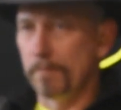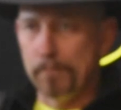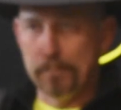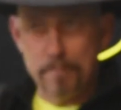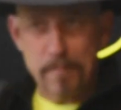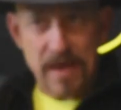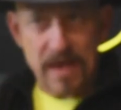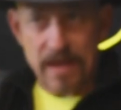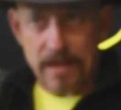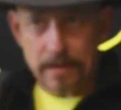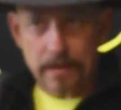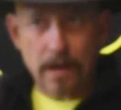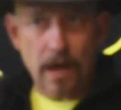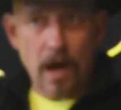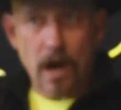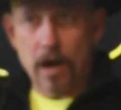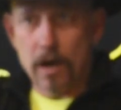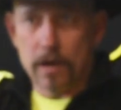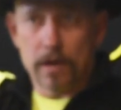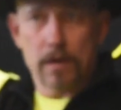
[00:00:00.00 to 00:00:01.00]
Men
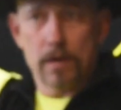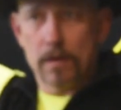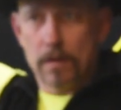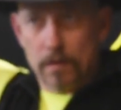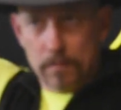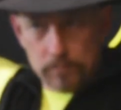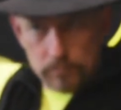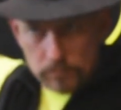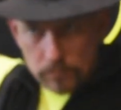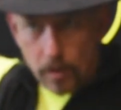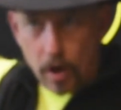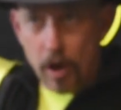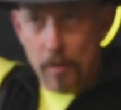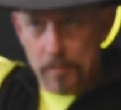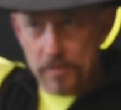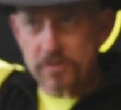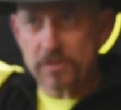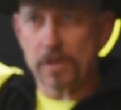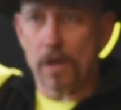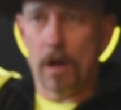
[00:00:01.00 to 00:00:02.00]
are
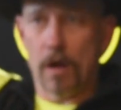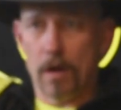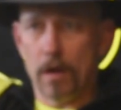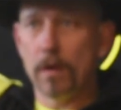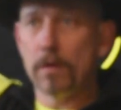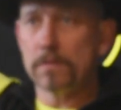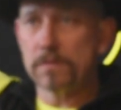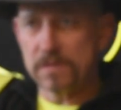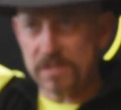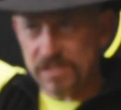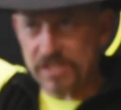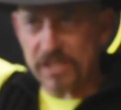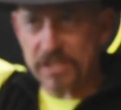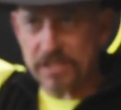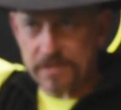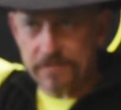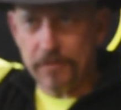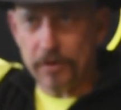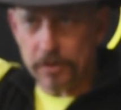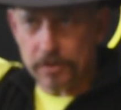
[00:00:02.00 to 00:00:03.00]
almost all
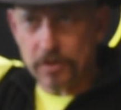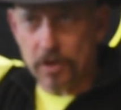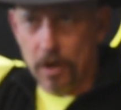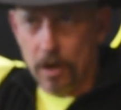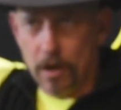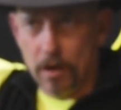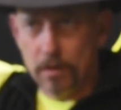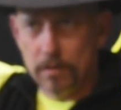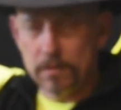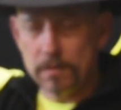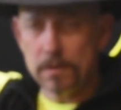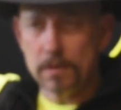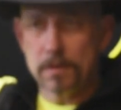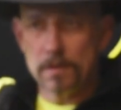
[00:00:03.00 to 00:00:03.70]
6 foot tall.